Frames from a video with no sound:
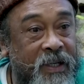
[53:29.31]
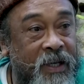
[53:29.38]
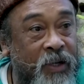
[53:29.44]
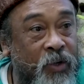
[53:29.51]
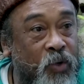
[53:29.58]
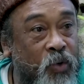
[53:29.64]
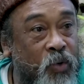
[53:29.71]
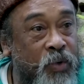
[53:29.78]

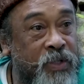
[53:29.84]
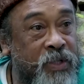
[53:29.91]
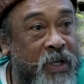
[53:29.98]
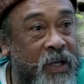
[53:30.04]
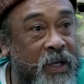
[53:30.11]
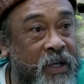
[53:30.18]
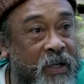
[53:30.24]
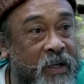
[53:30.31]
and who is
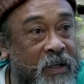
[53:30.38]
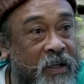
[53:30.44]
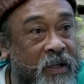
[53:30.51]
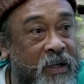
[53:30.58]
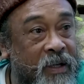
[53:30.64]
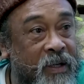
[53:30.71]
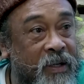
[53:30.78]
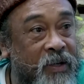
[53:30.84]
here
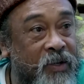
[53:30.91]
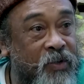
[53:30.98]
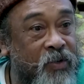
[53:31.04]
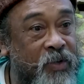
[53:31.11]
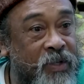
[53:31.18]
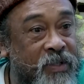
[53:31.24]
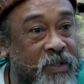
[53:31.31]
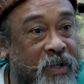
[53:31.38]

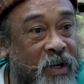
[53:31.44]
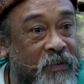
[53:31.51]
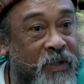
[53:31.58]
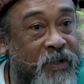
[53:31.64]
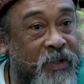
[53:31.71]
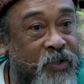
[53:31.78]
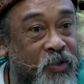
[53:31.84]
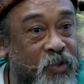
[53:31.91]
to
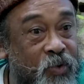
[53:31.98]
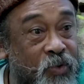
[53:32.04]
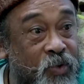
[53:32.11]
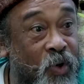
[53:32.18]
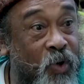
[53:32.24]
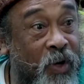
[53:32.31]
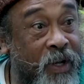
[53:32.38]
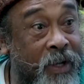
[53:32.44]
discover the truth.
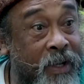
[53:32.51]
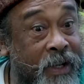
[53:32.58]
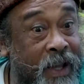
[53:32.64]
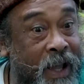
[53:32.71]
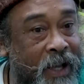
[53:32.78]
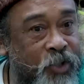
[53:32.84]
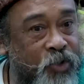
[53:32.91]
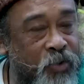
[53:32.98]
You're
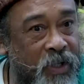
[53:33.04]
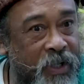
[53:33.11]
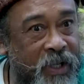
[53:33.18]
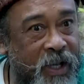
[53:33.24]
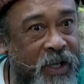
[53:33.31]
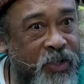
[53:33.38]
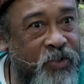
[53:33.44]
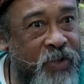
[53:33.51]
naturally
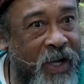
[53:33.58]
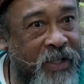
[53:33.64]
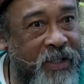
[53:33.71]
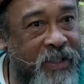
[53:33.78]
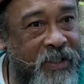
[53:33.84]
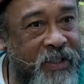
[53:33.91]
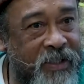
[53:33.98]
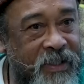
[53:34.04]

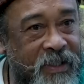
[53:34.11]
attracted.